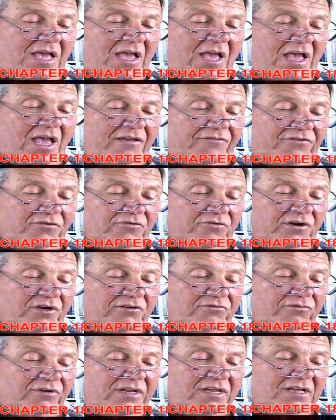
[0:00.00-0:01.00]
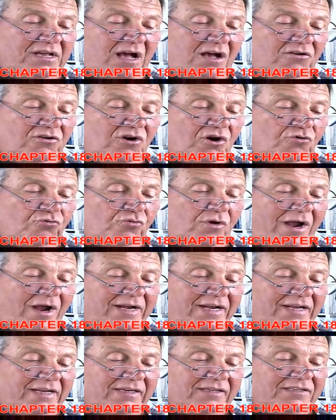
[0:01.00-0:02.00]
If you agree, I'll go right
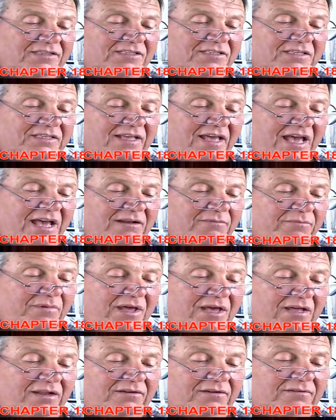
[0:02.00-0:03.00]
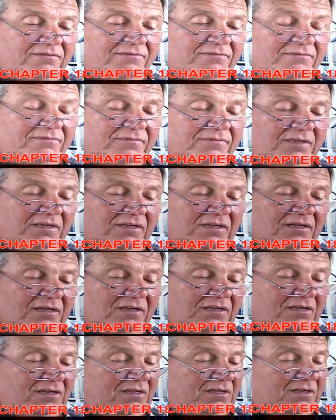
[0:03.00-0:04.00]
in and see the head man.
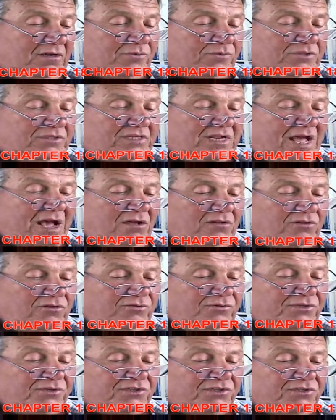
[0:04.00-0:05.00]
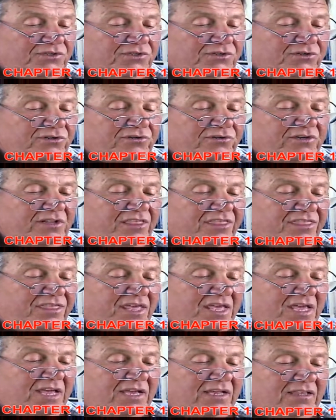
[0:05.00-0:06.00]
It was now Lewis's turn to
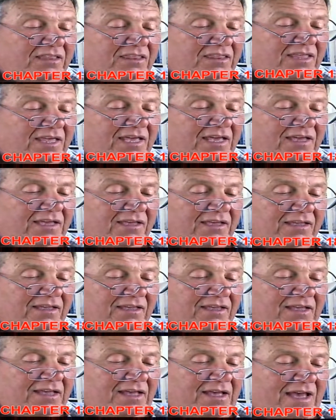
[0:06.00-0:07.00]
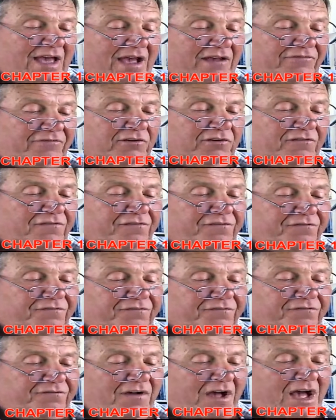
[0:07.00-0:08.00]
think and think. After
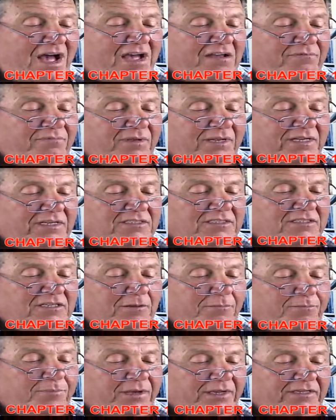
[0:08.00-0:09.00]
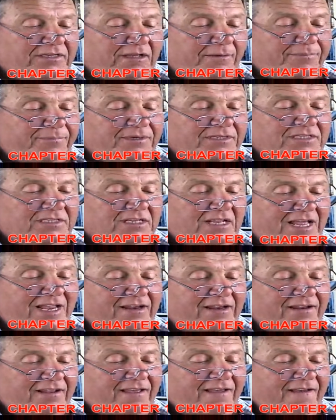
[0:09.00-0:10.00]
5 minutes, he picked up his slate.
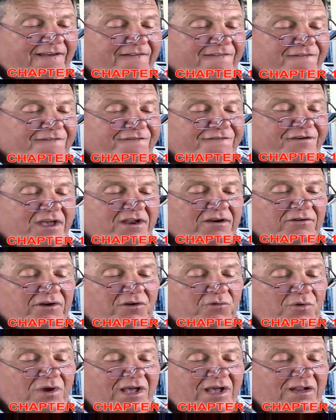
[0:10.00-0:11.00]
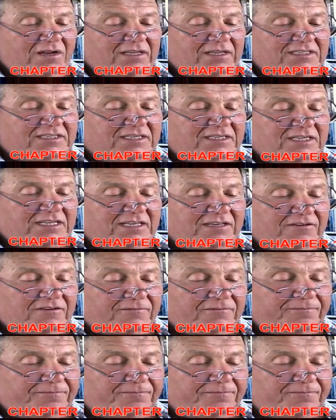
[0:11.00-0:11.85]
Very well, it's a deal.